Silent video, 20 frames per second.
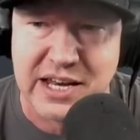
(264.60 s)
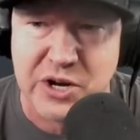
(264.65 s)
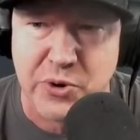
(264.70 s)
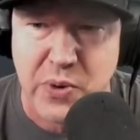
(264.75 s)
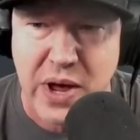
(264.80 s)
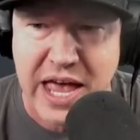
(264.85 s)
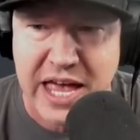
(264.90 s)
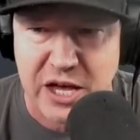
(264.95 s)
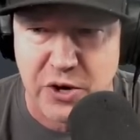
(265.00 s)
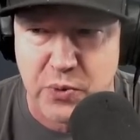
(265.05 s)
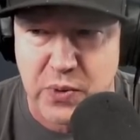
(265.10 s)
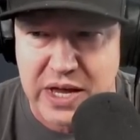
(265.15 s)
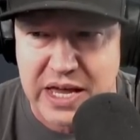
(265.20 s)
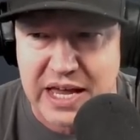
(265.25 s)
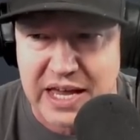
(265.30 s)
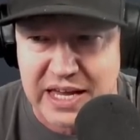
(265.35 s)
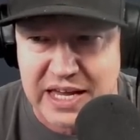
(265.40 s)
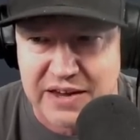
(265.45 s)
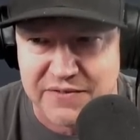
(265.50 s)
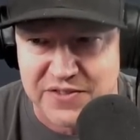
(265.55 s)
do AoE
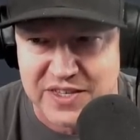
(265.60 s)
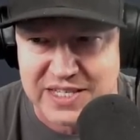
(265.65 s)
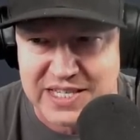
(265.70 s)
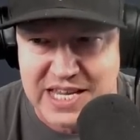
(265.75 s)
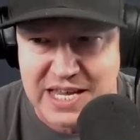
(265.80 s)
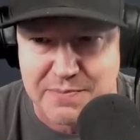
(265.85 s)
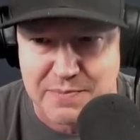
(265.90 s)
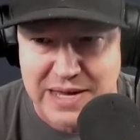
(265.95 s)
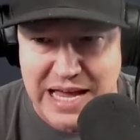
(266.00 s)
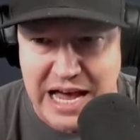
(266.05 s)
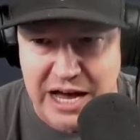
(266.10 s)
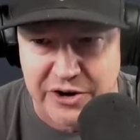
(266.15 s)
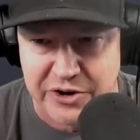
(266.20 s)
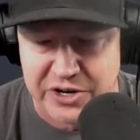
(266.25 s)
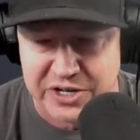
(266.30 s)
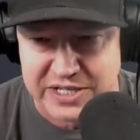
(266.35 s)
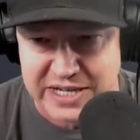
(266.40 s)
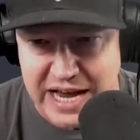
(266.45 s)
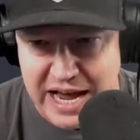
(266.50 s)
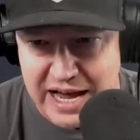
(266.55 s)
and give the team
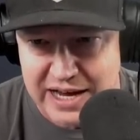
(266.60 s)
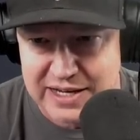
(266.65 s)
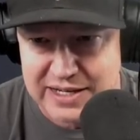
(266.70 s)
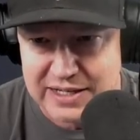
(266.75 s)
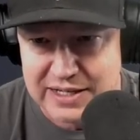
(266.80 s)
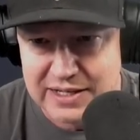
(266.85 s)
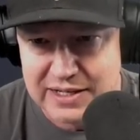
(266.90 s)
counterattack.